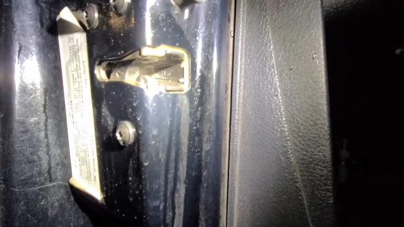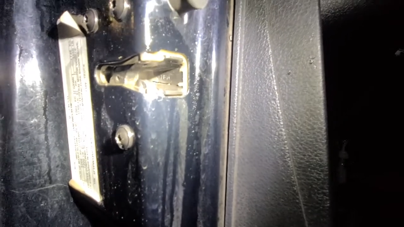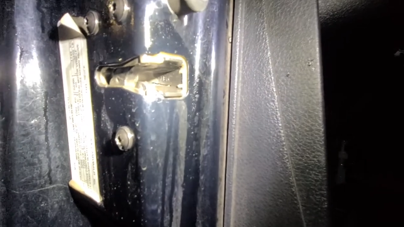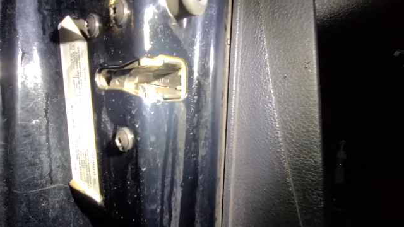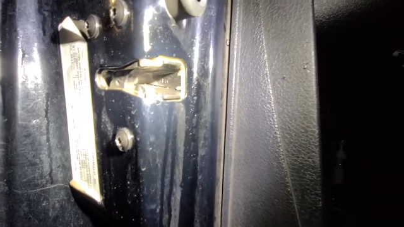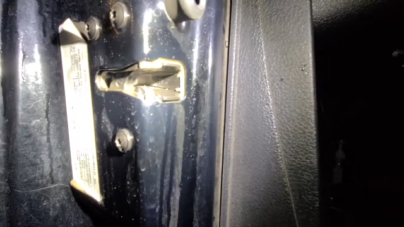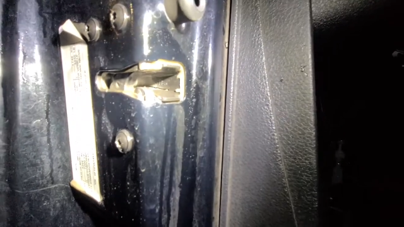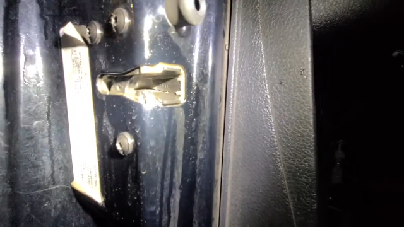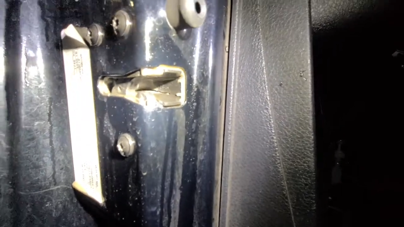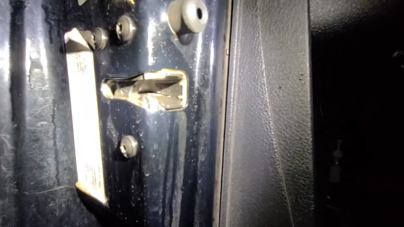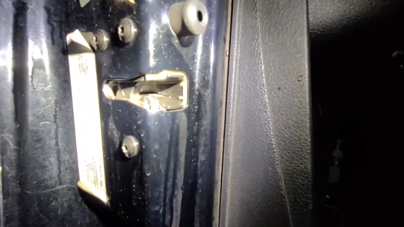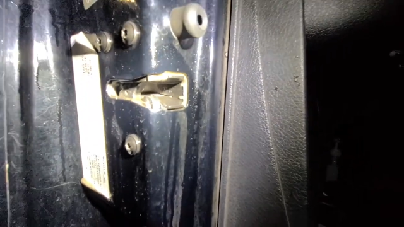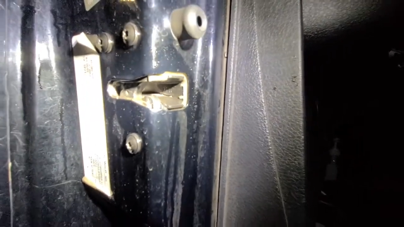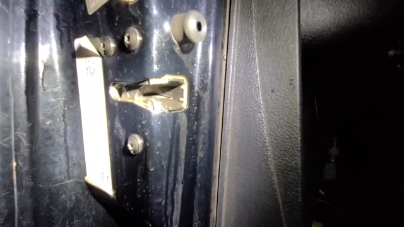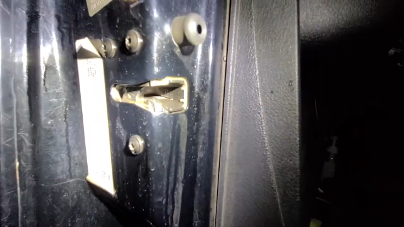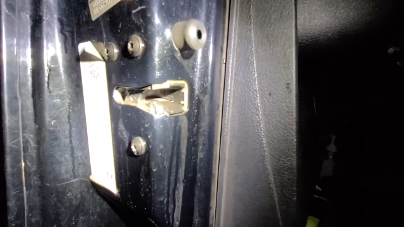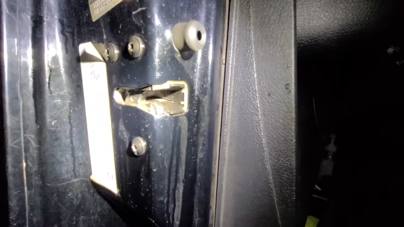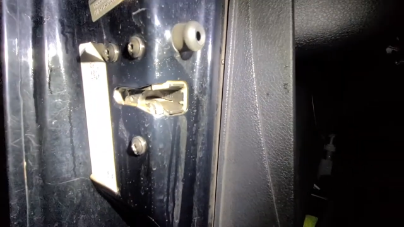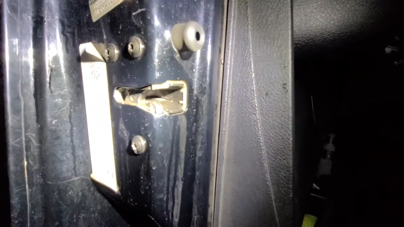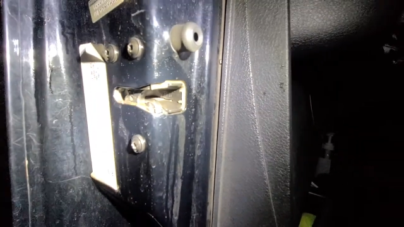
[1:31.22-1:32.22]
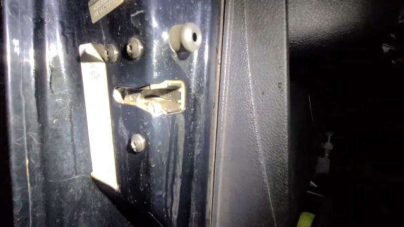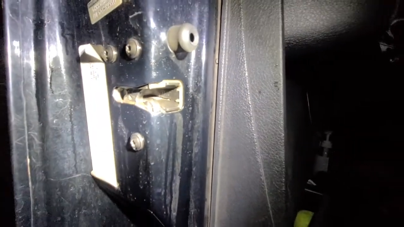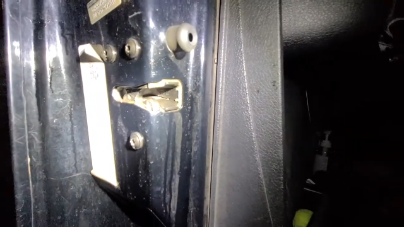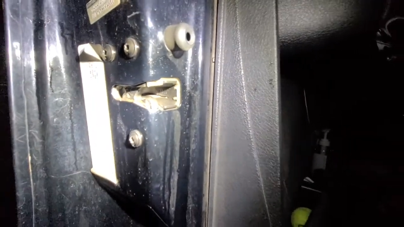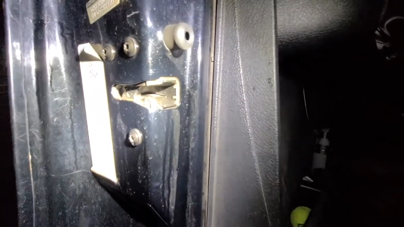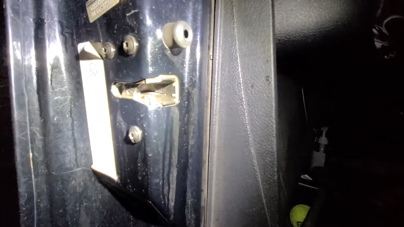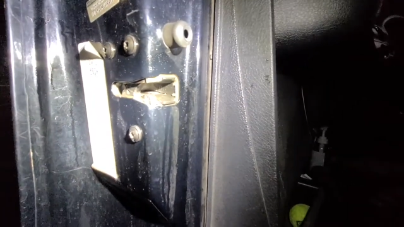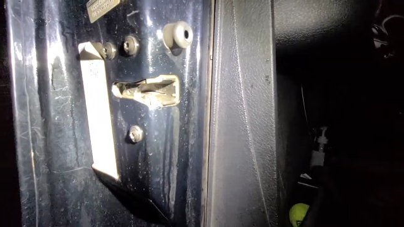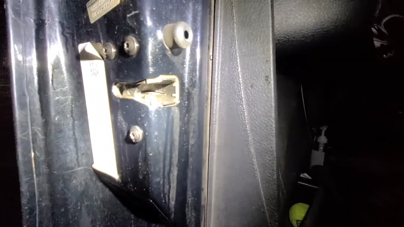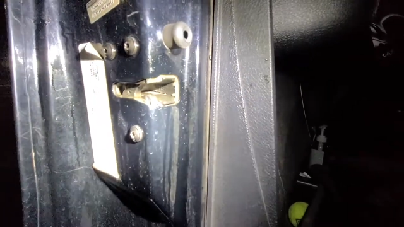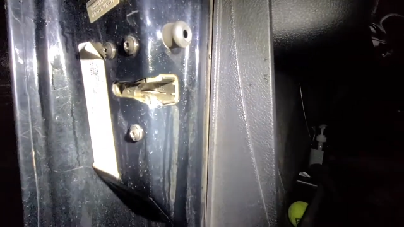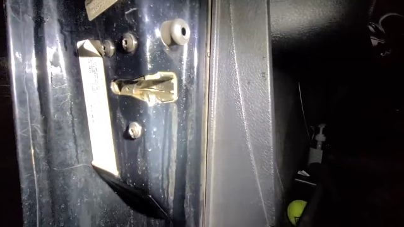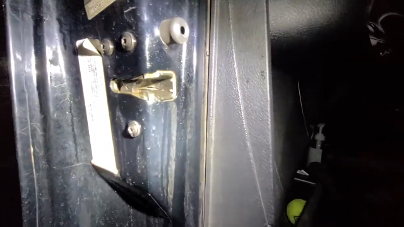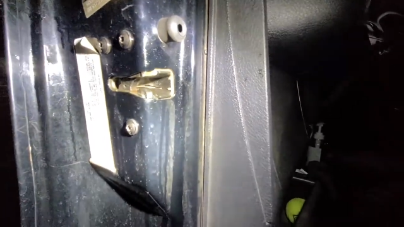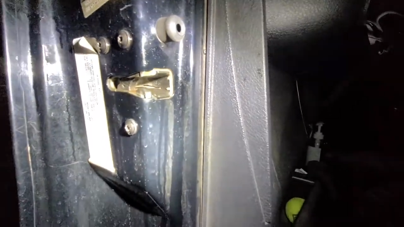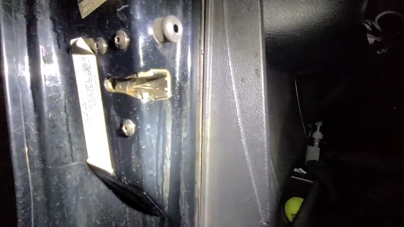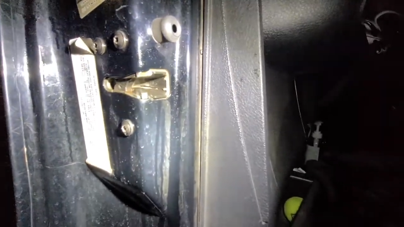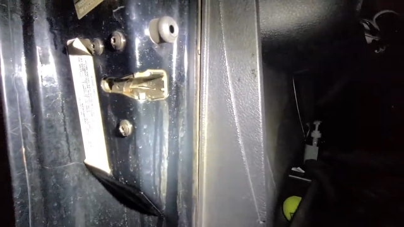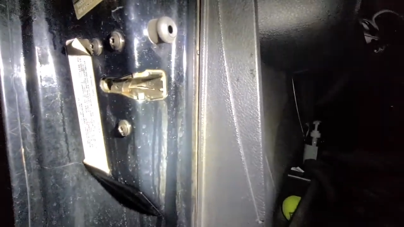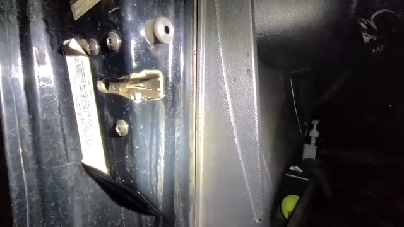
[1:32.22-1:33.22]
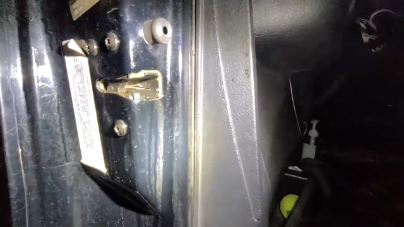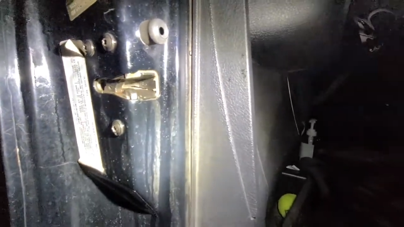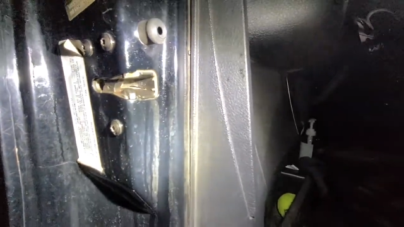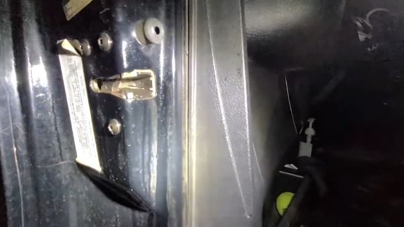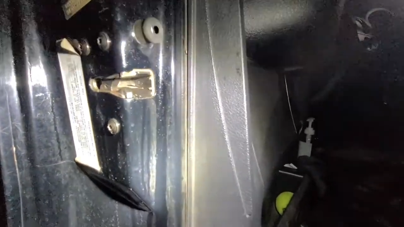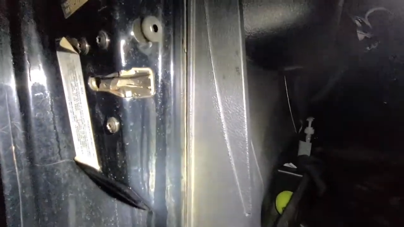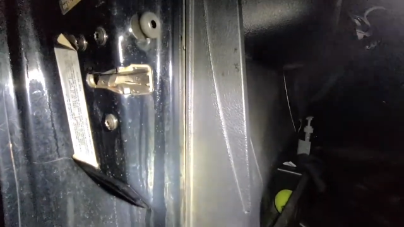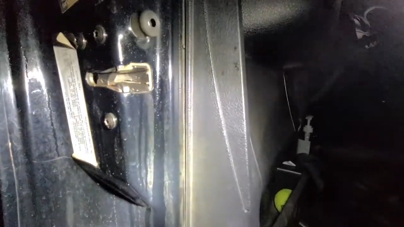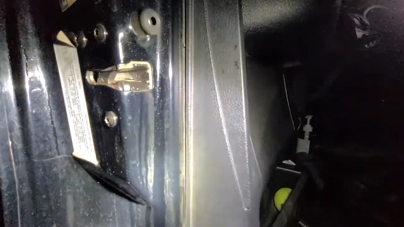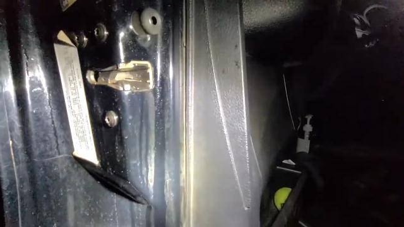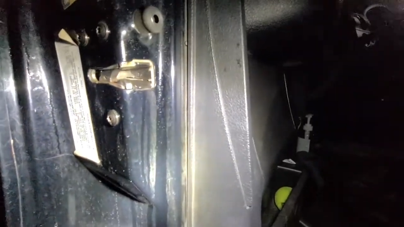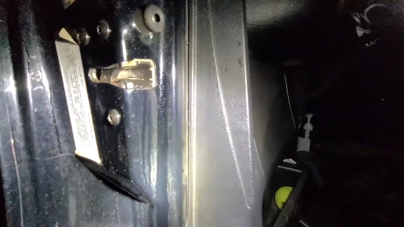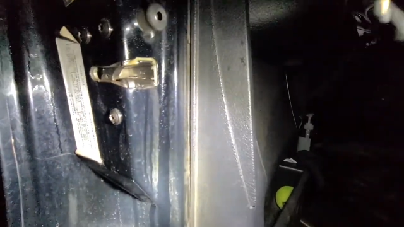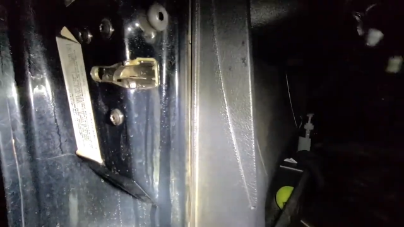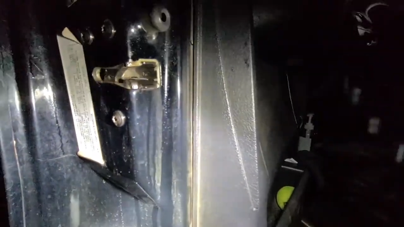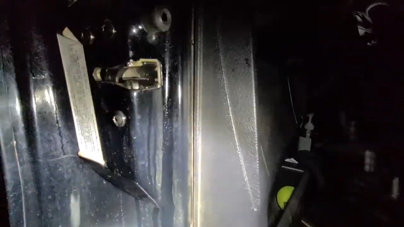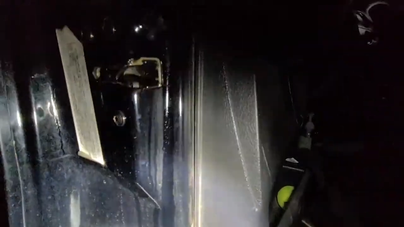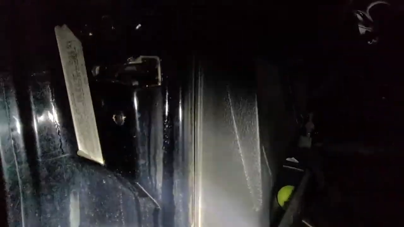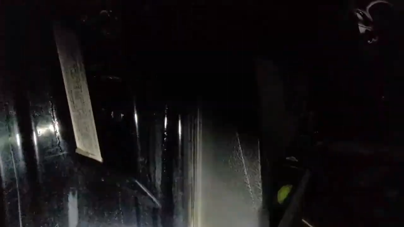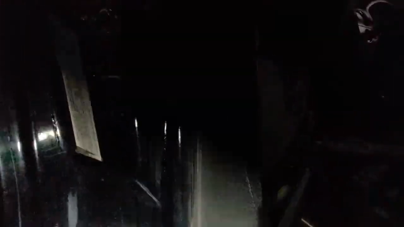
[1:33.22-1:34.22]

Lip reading: (no speaker visible)